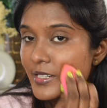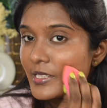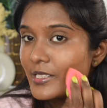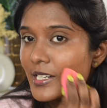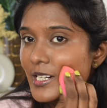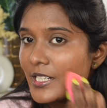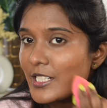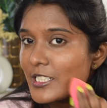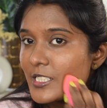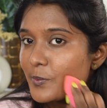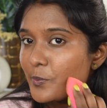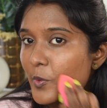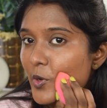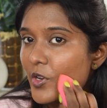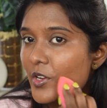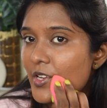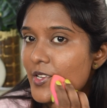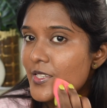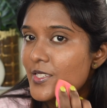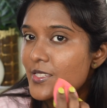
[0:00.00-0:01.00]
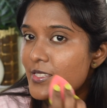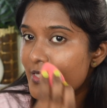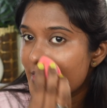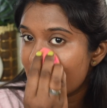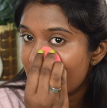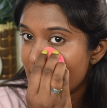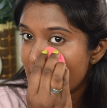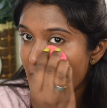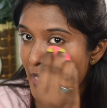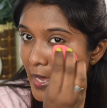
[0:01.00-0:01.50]
dark
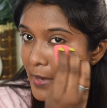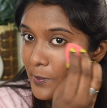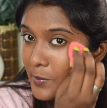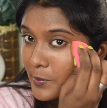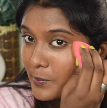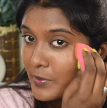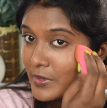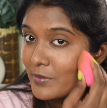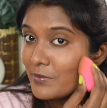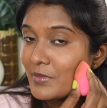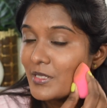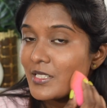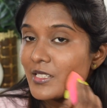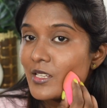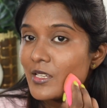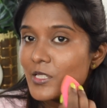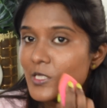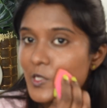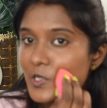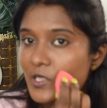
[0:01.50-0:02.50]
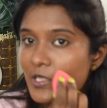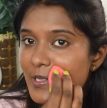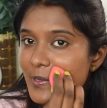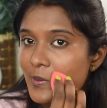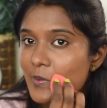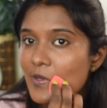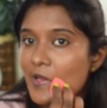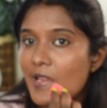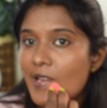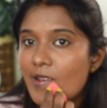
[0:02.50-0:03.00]
spots hyperpigmentation